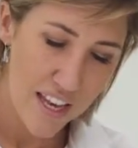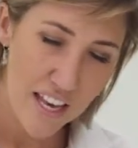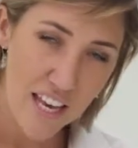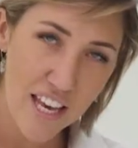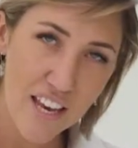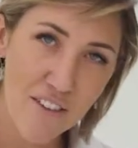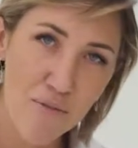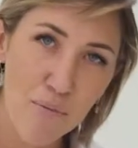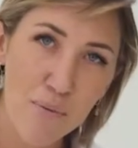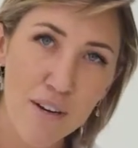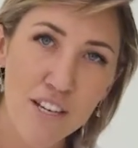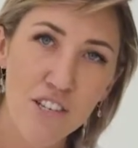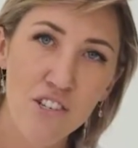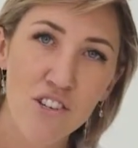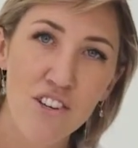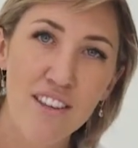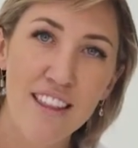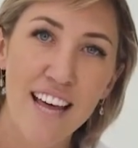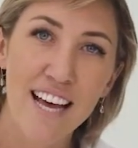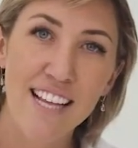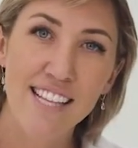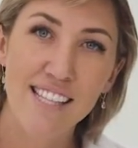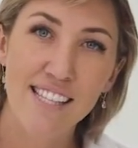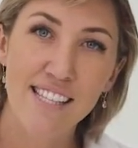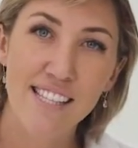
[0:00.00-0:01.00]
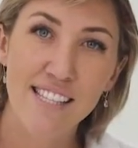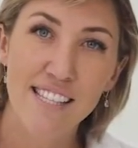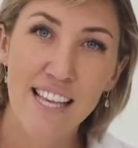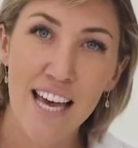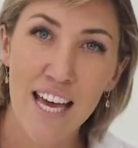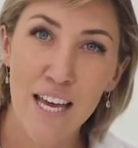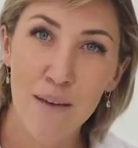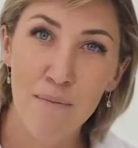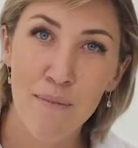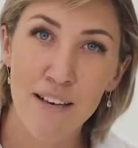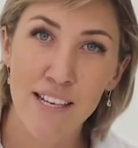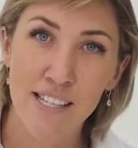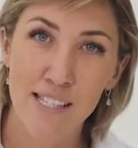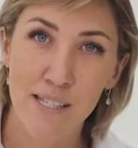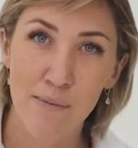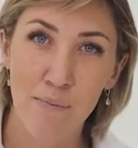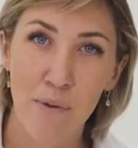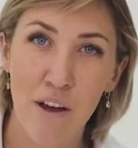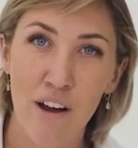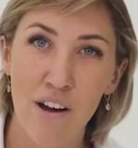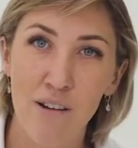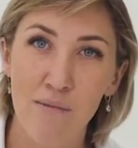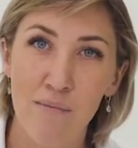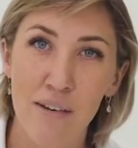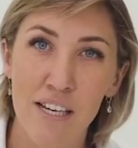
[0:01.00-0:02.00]
If we do that same
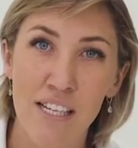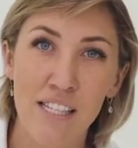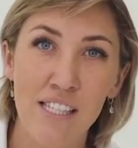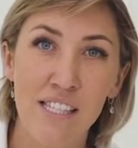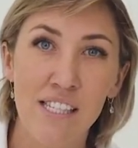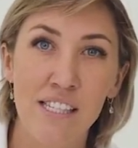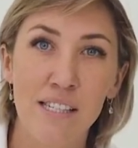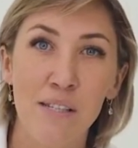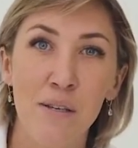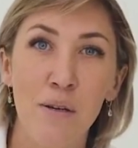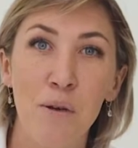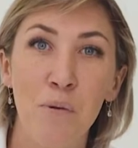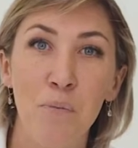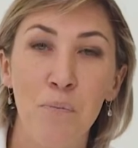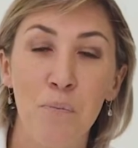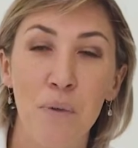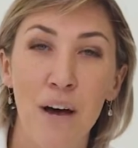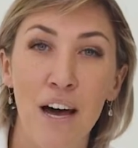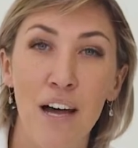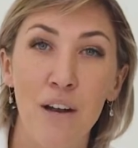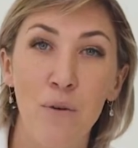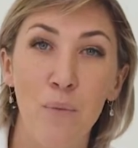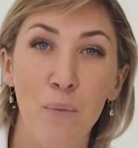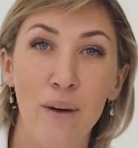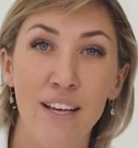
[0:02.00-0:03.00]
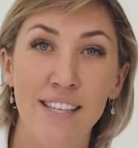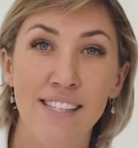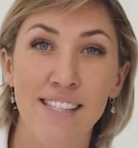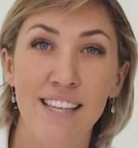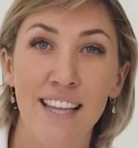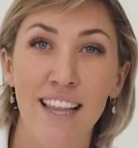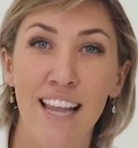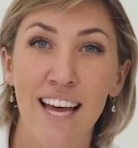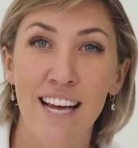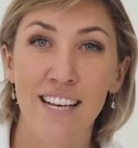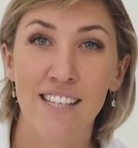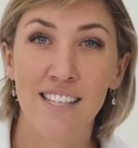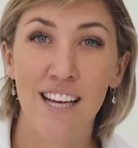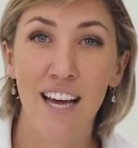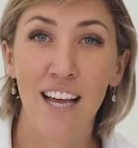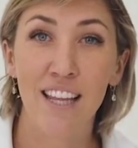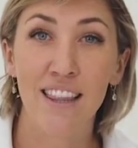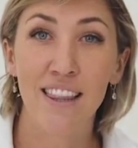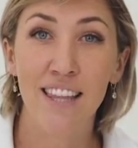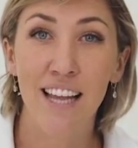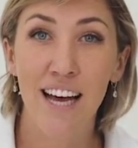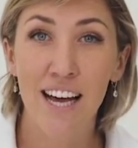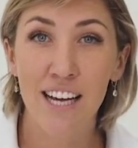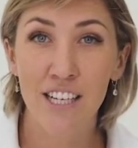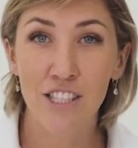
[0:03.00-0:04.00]
experiment, but we select a
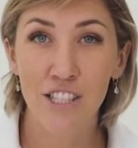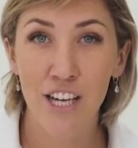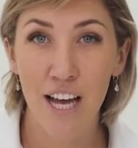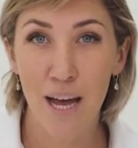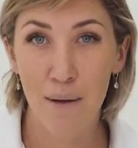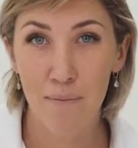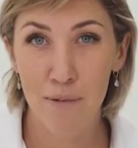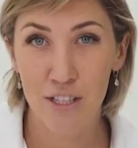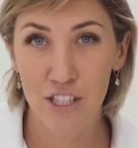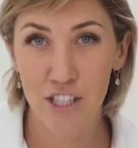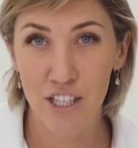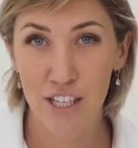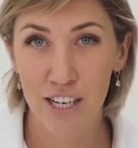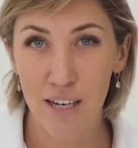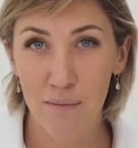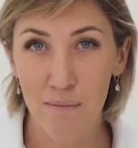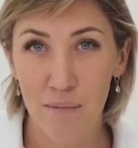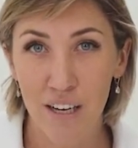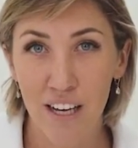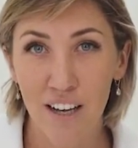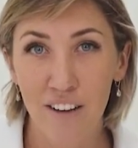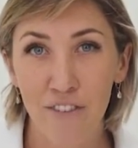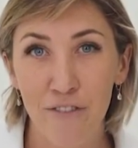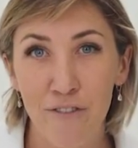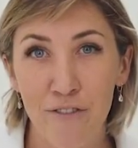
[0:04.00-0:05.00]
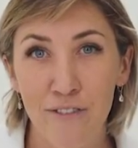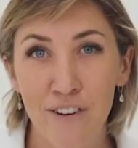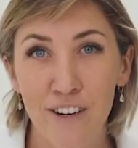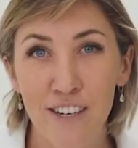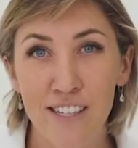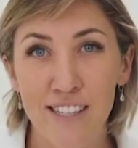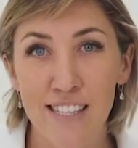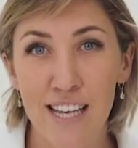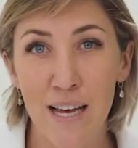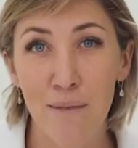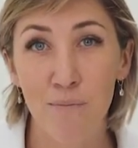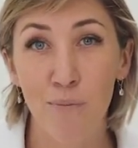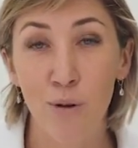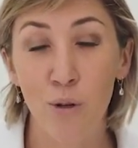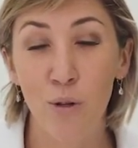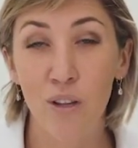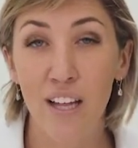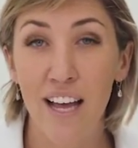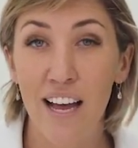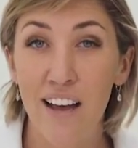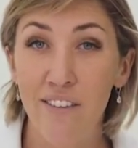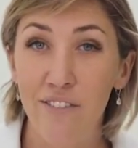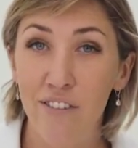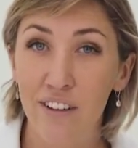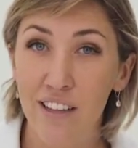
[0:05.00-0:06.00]
larger aperture number, for example
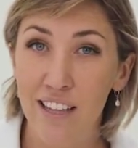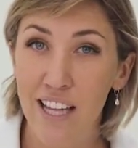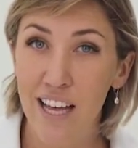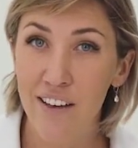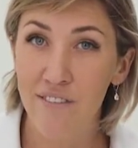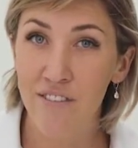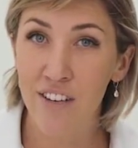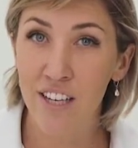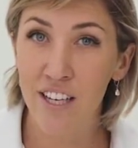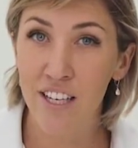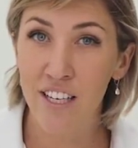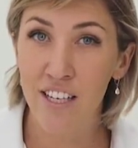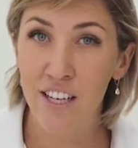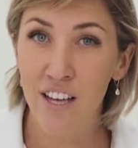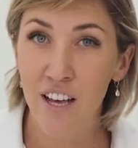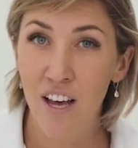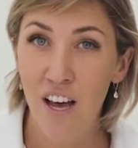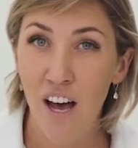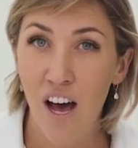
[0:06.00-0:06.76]
f11,